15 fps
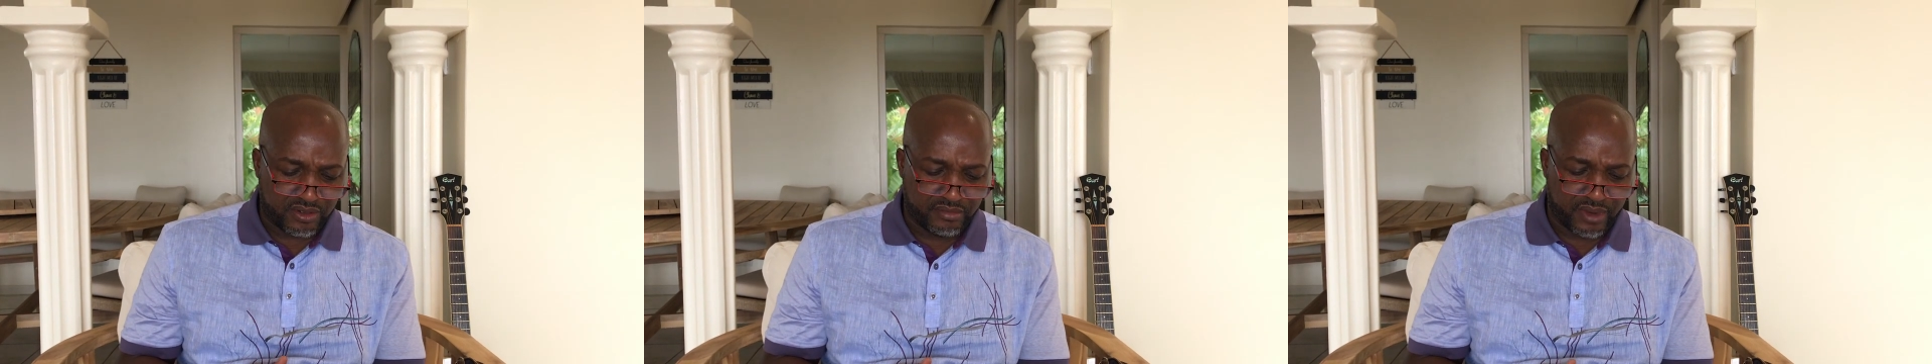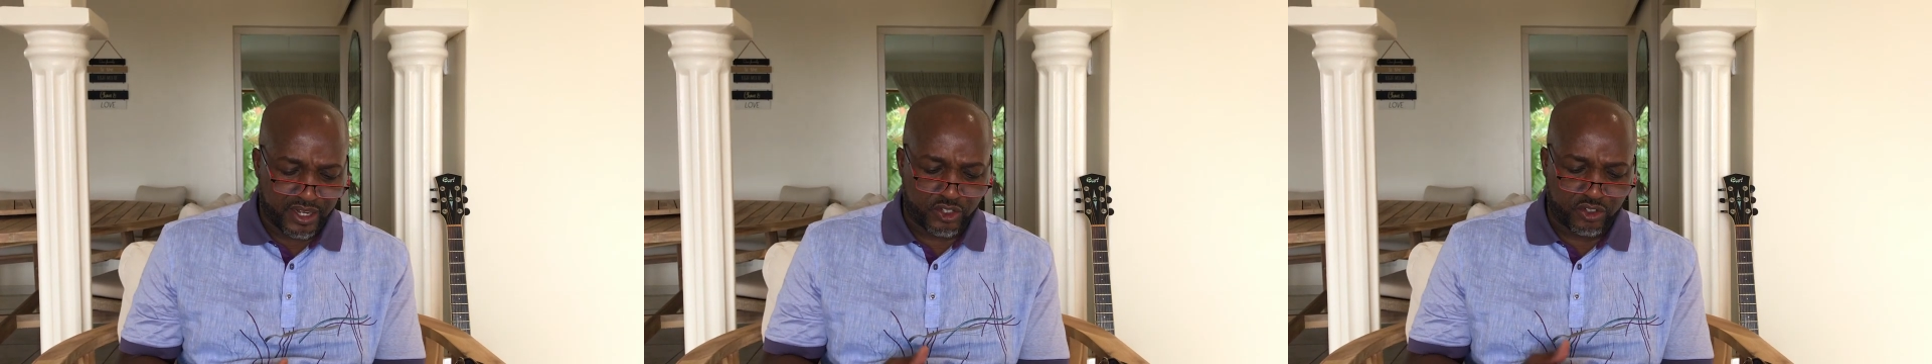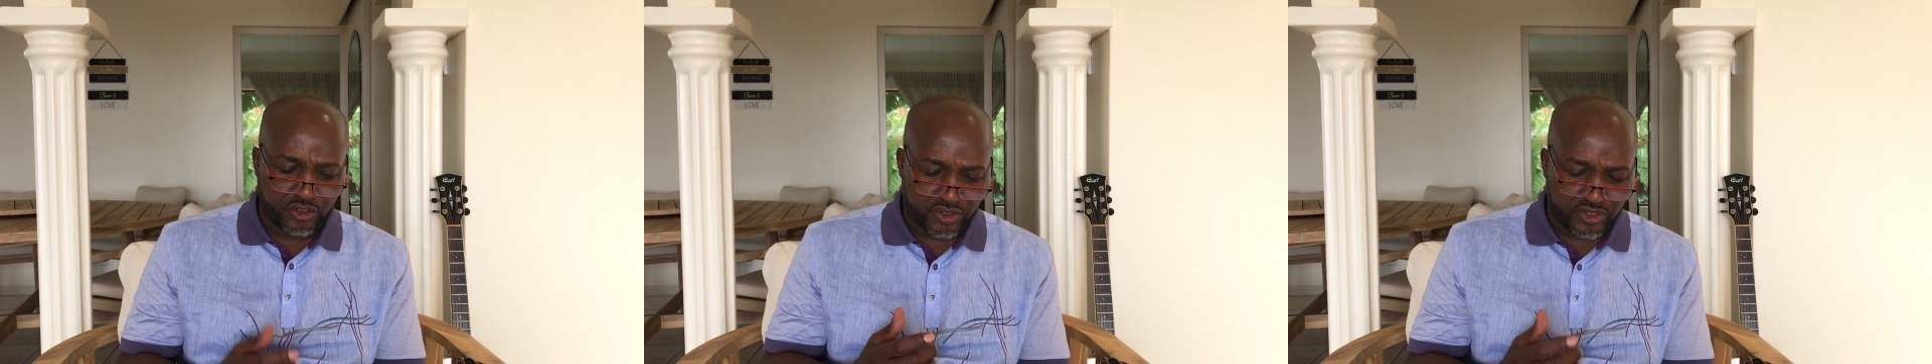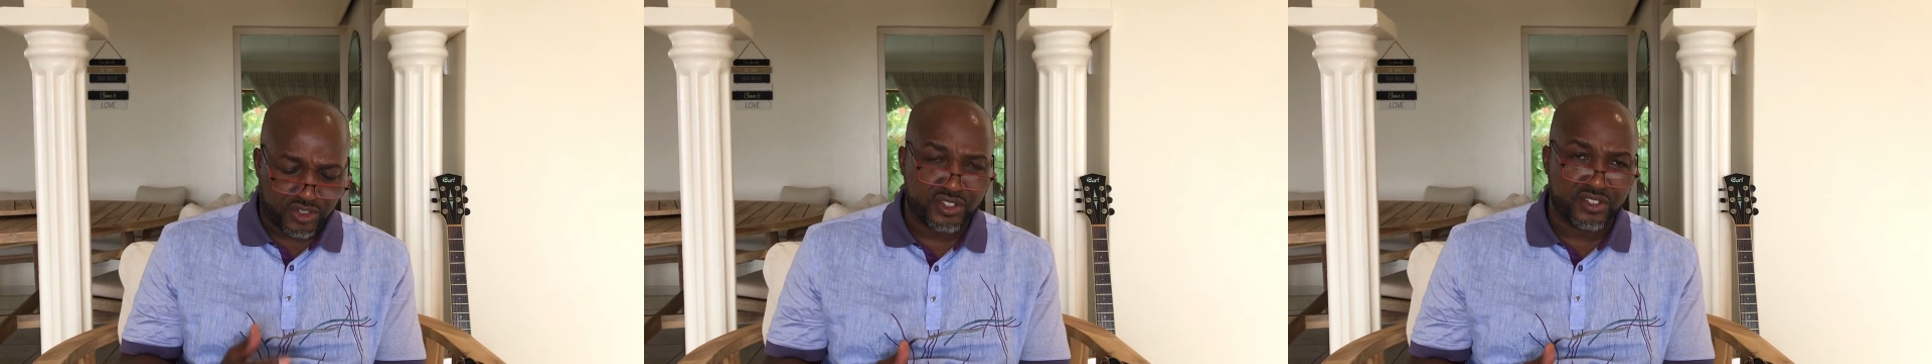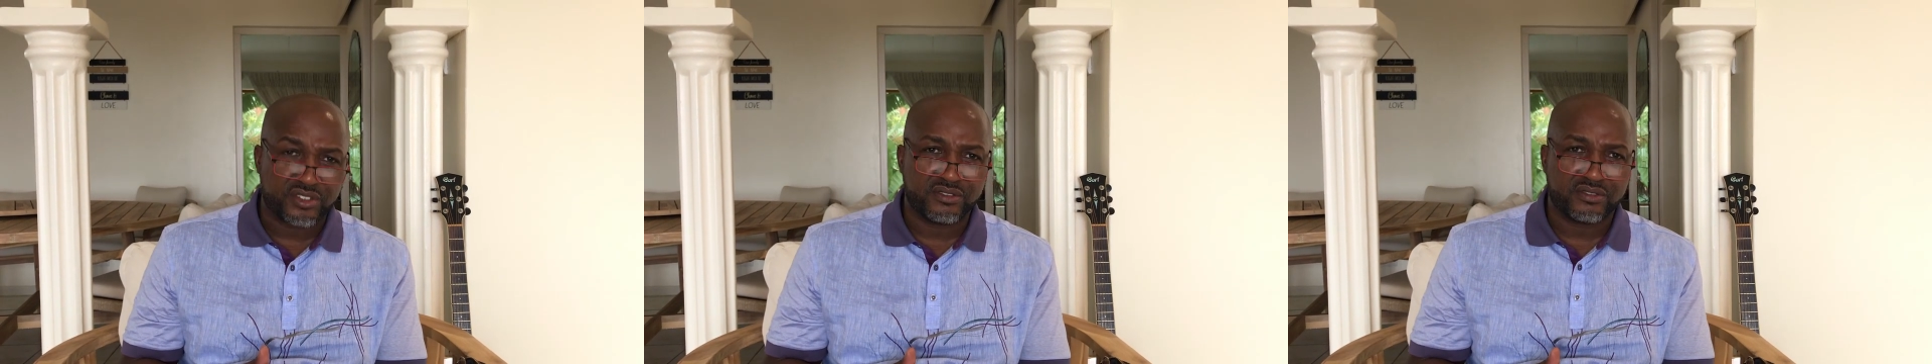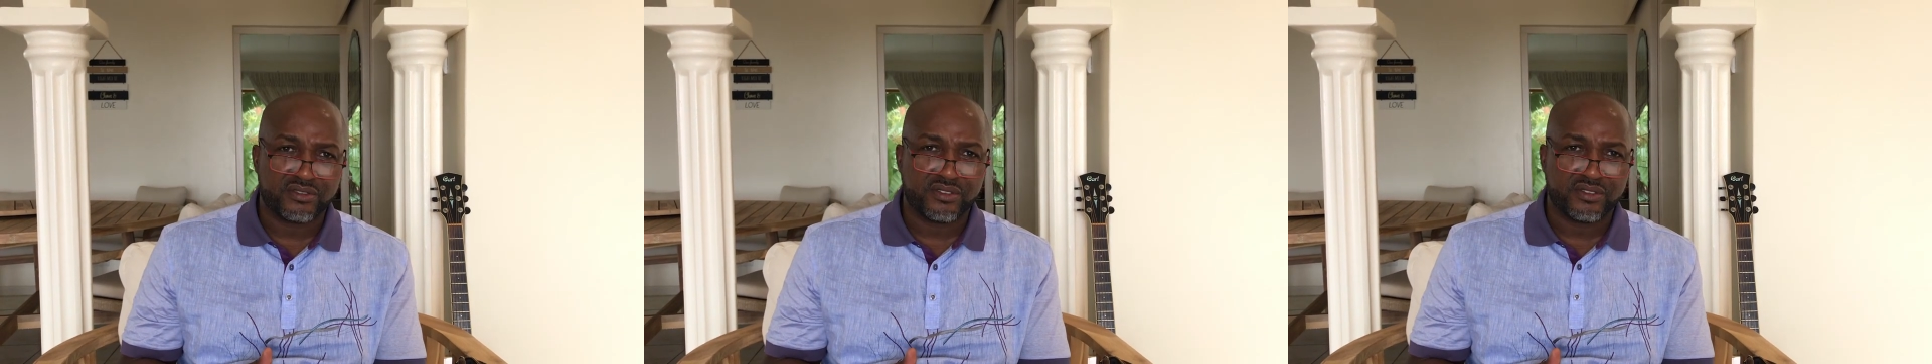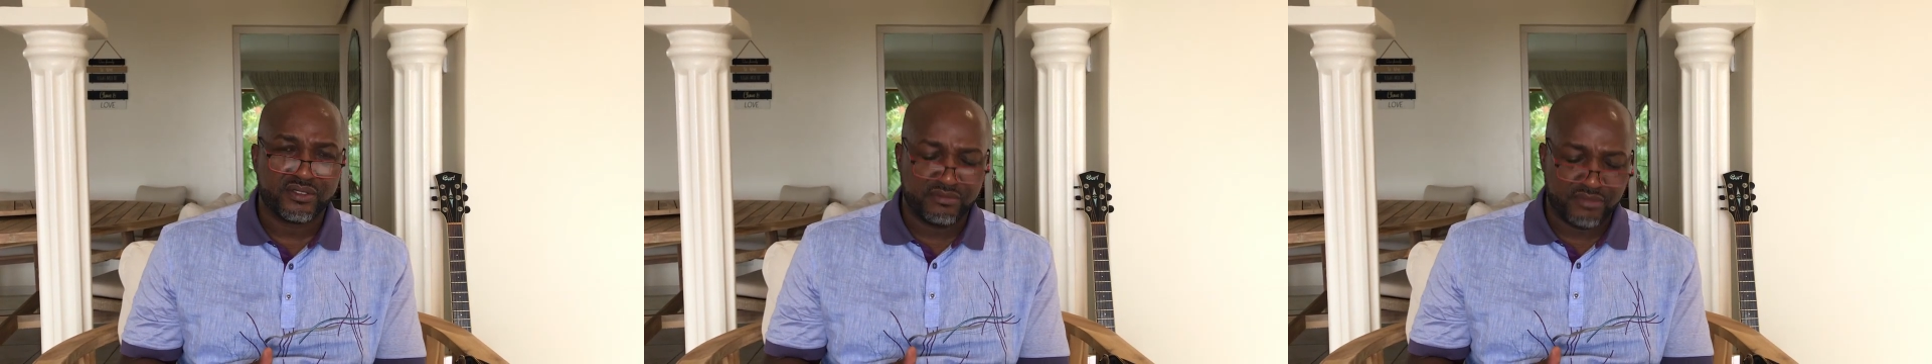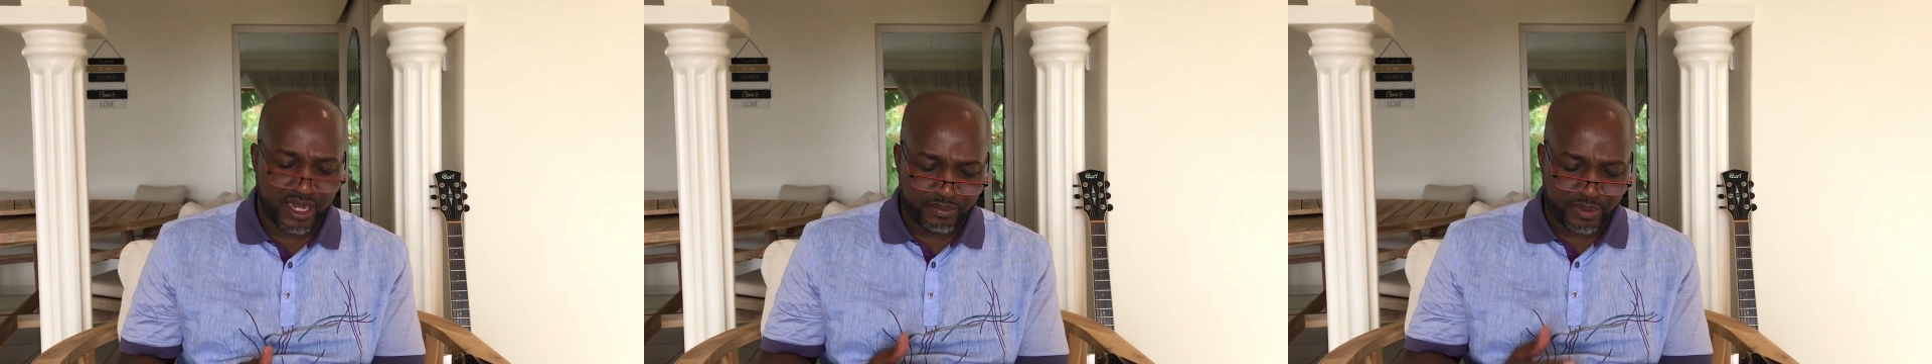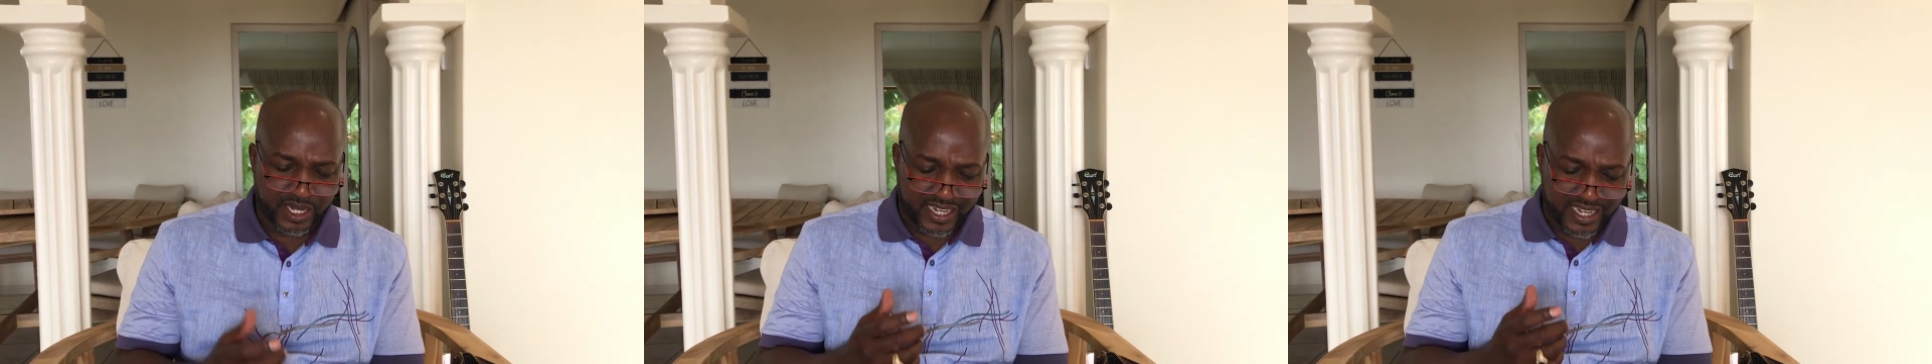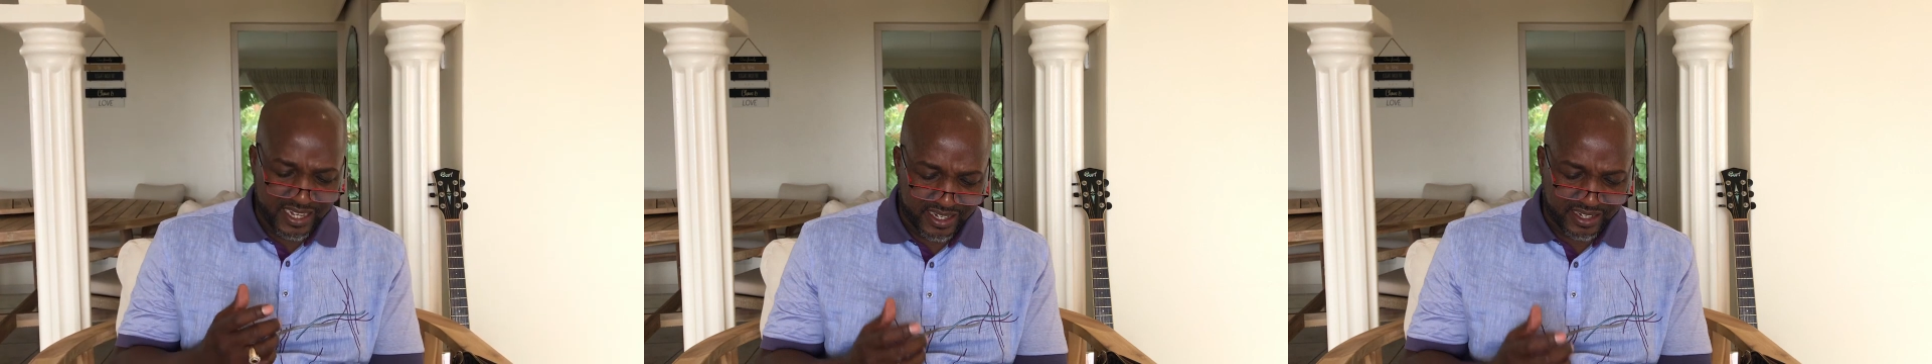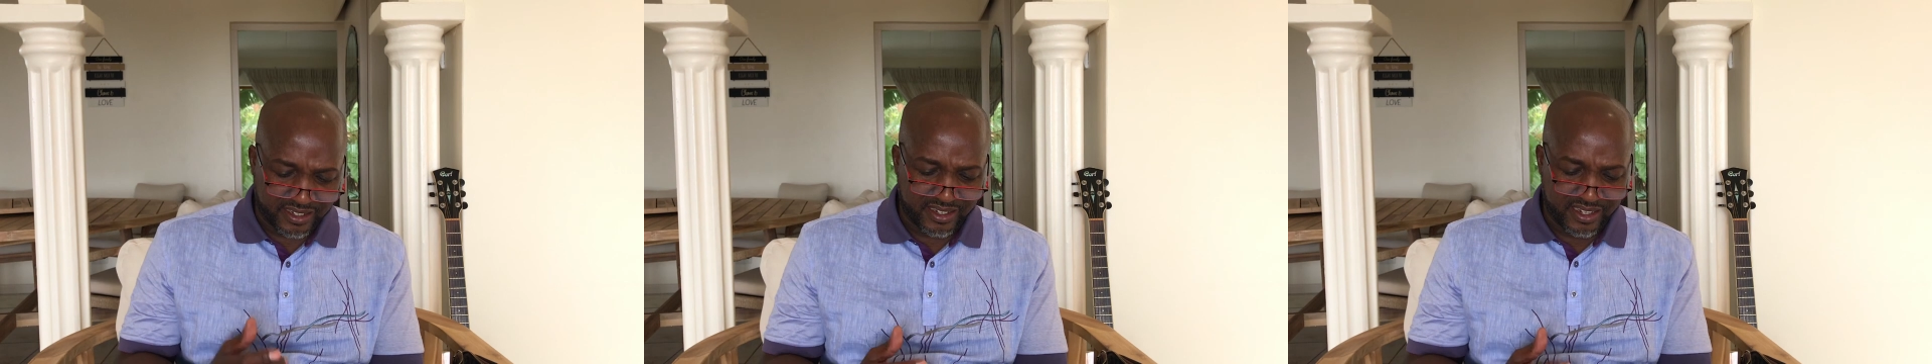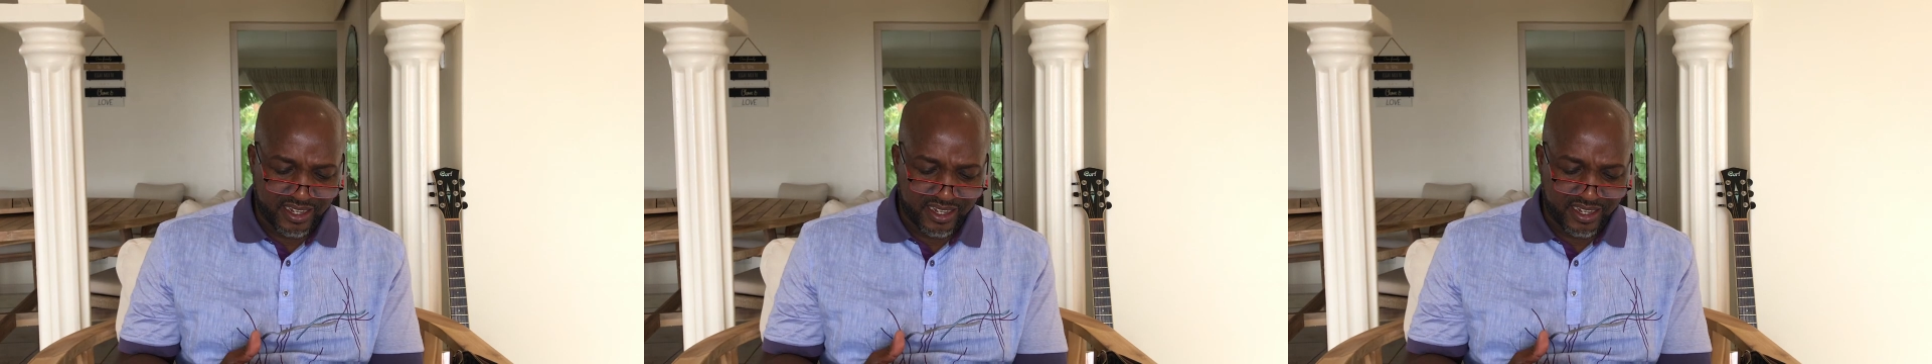my source, my beginning.